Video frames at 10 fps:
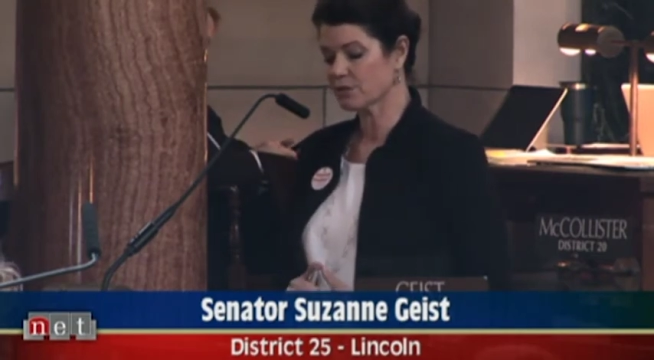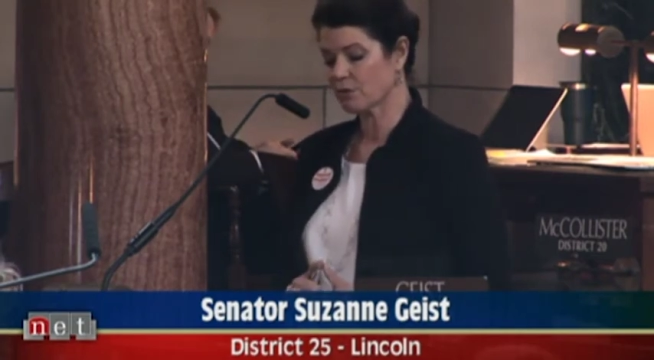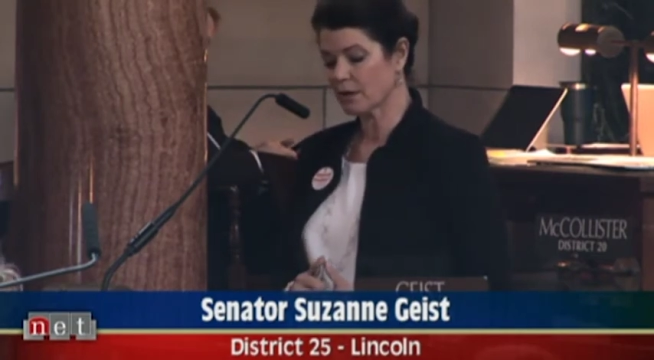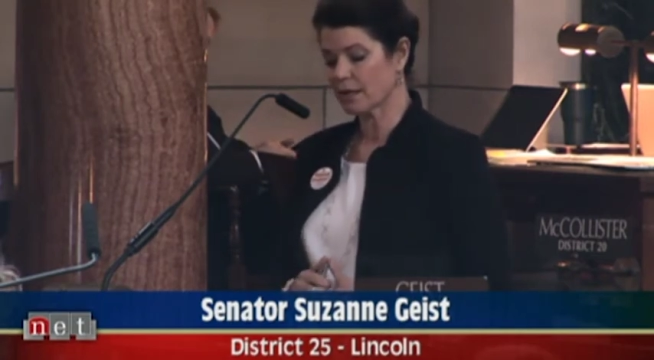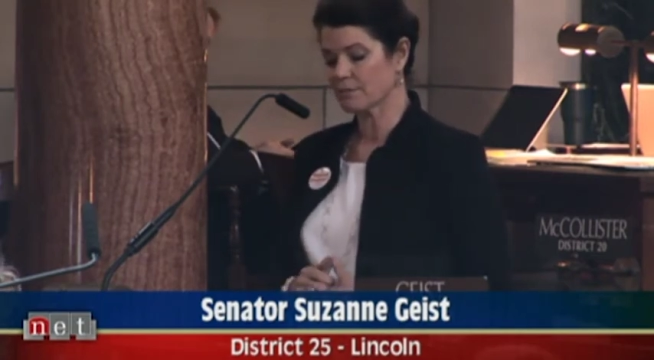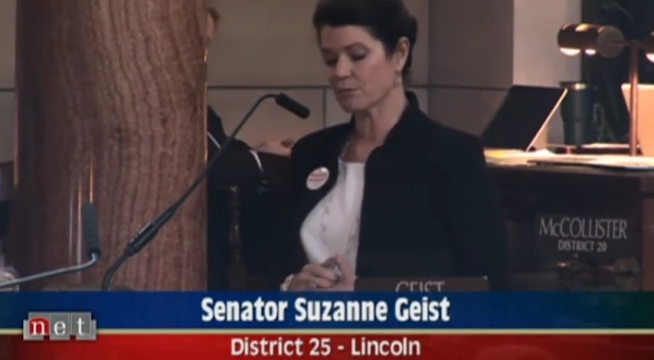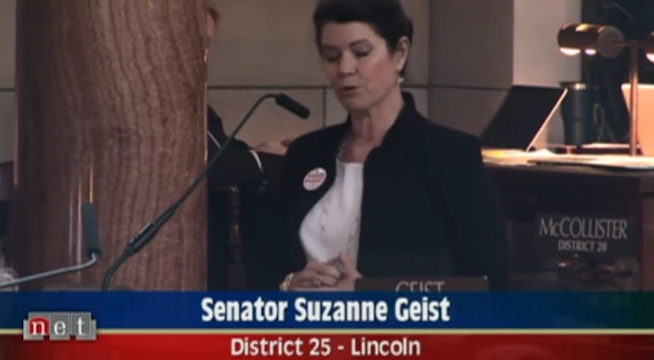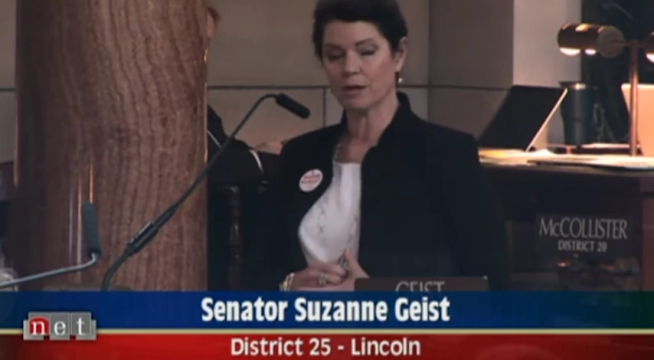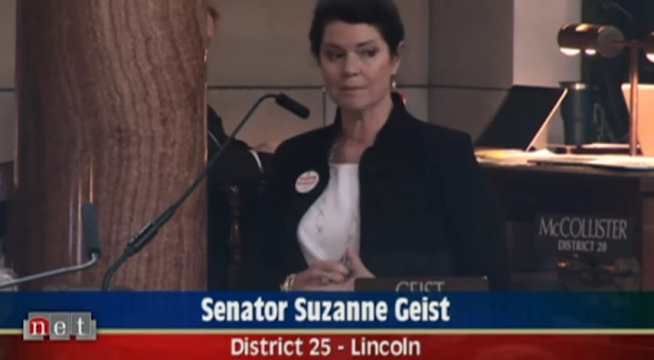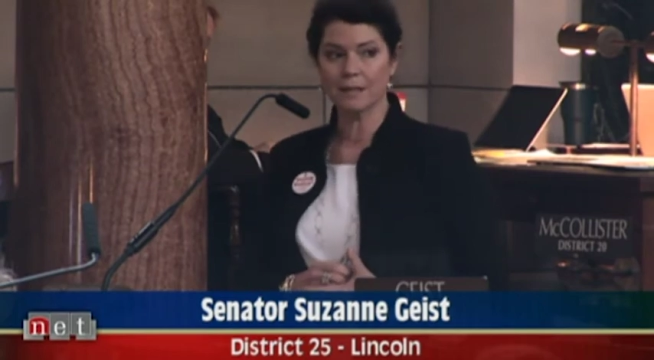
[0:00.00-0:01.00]
crimes were
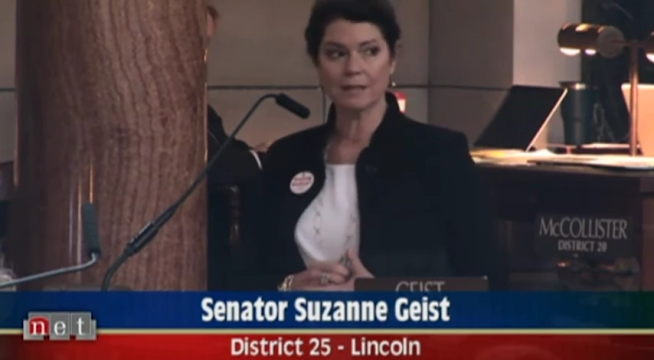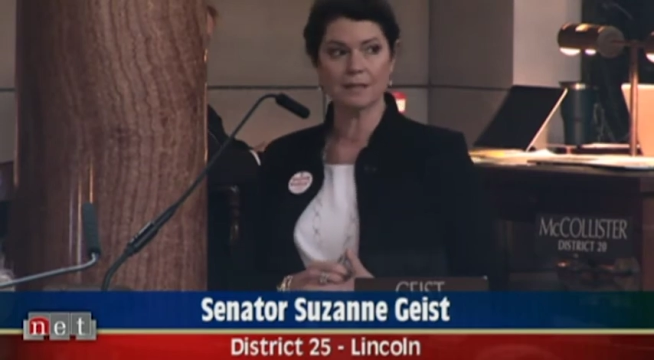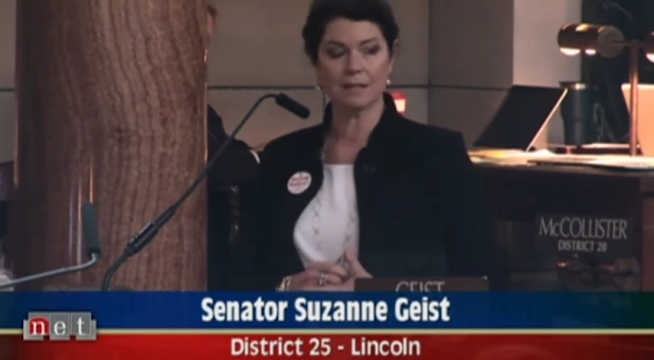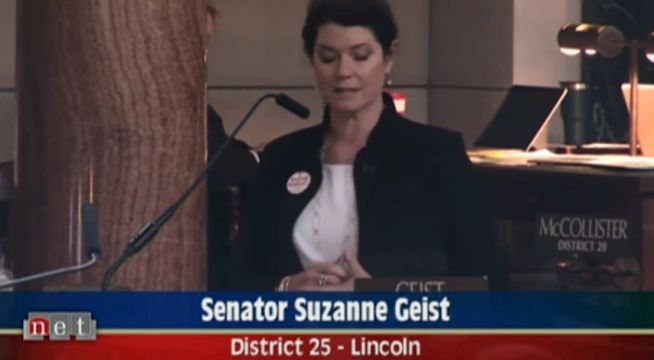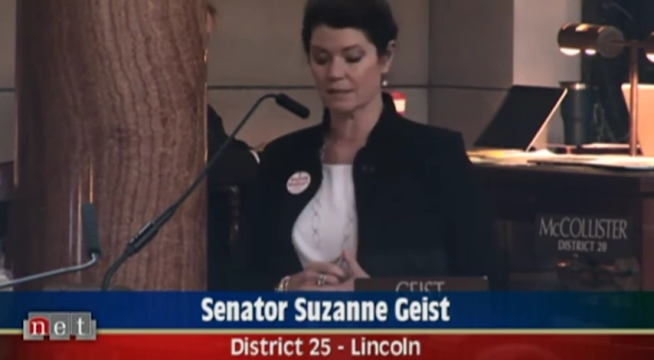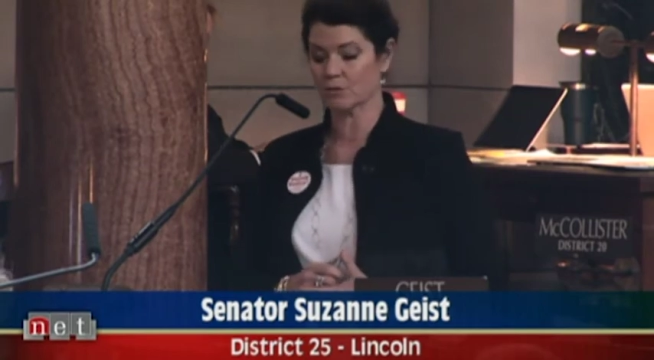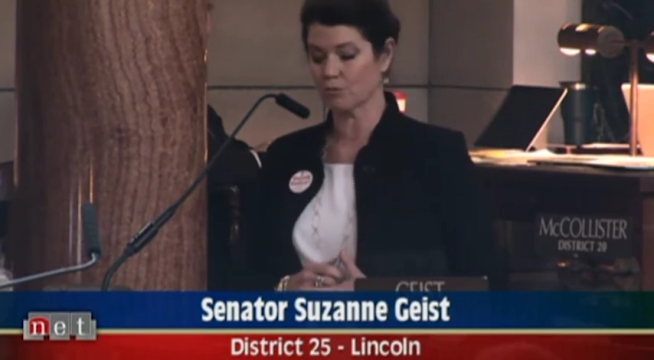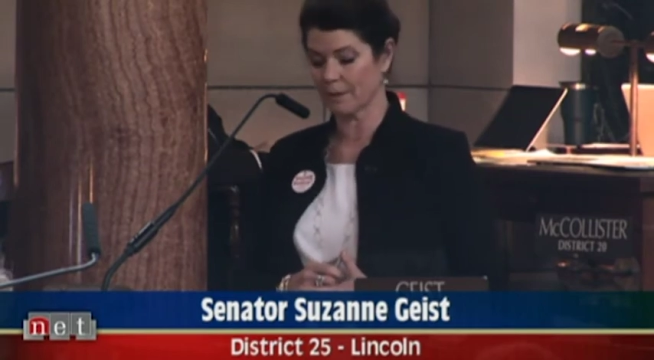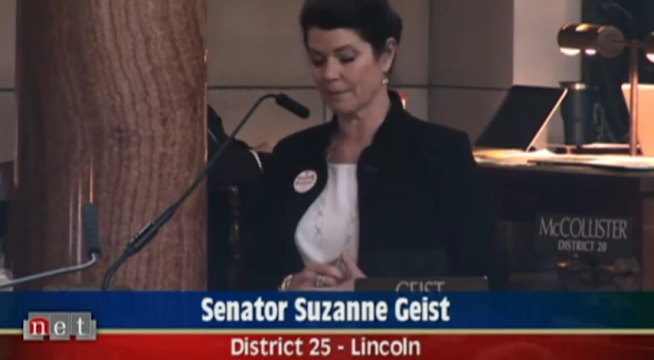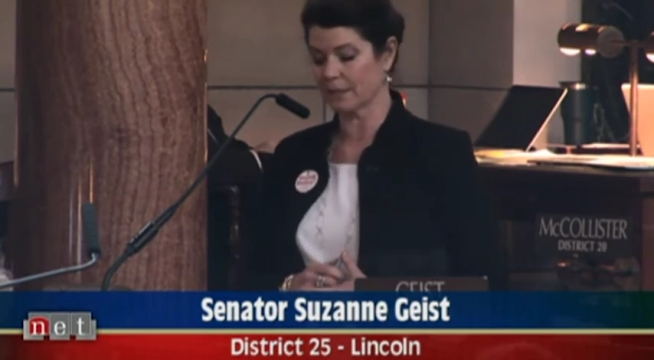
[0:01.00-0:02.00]
committed against
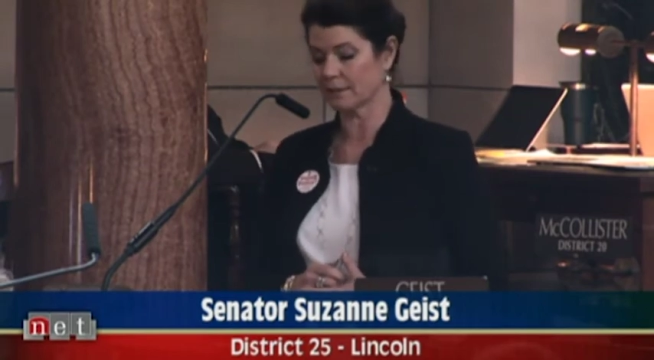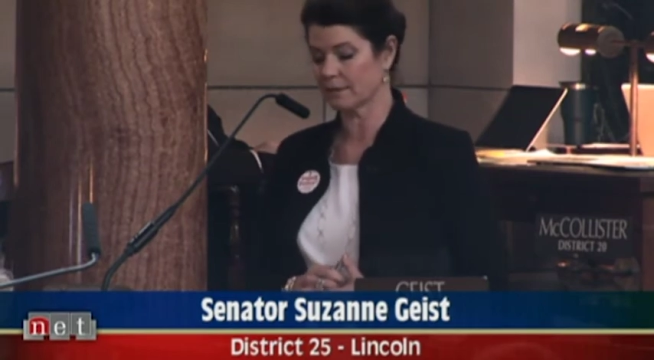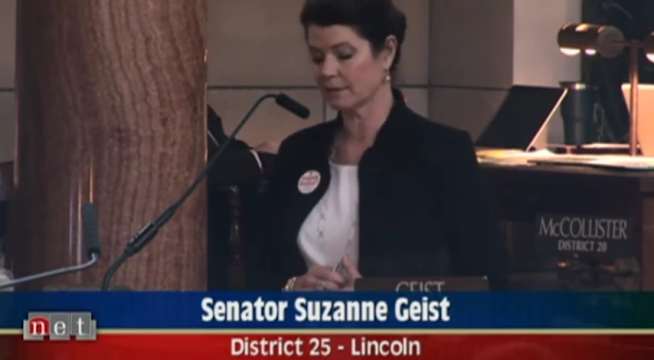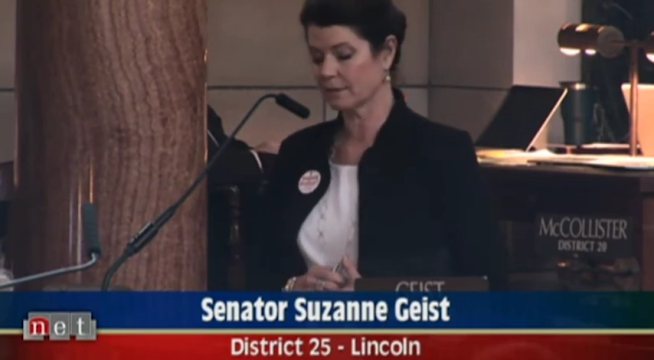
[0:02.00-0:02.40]
women.